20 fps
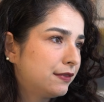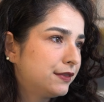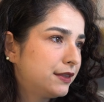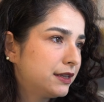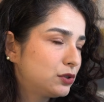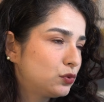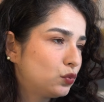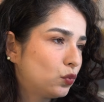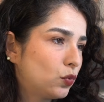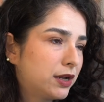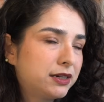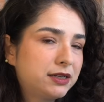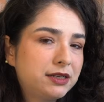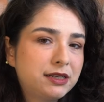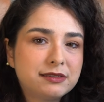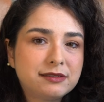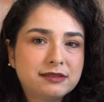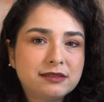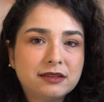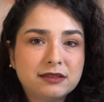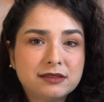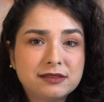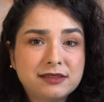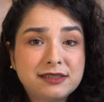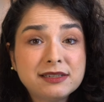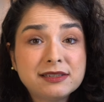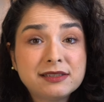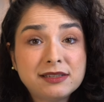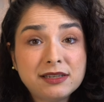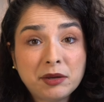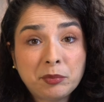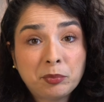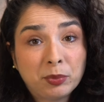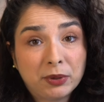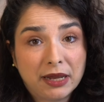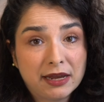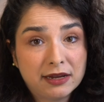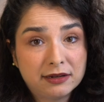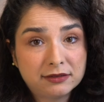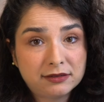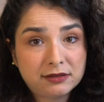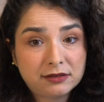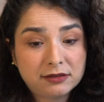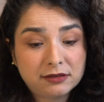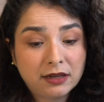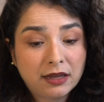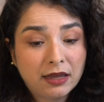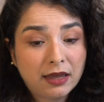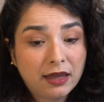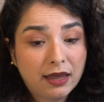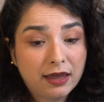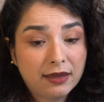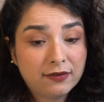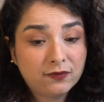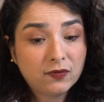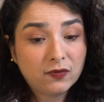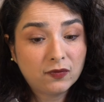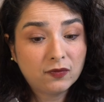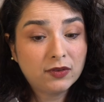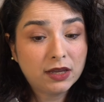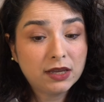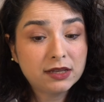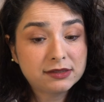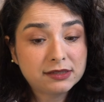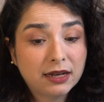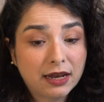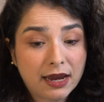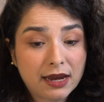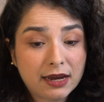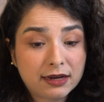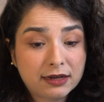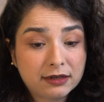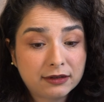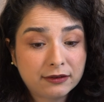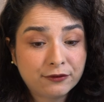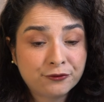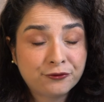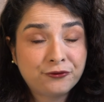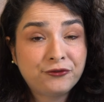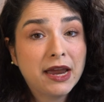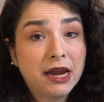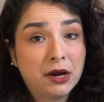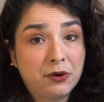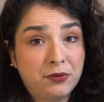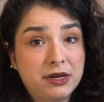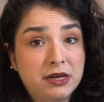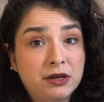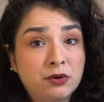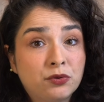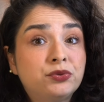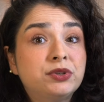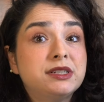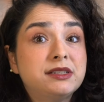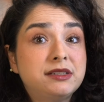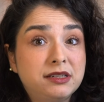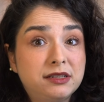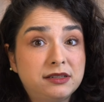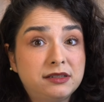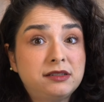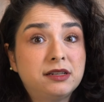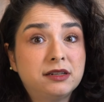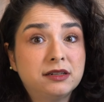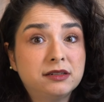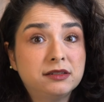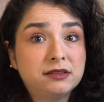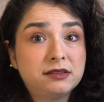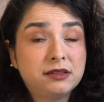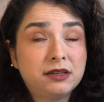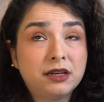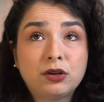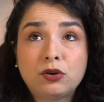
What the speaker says: This one is the ZZ plant and it's like very resistant.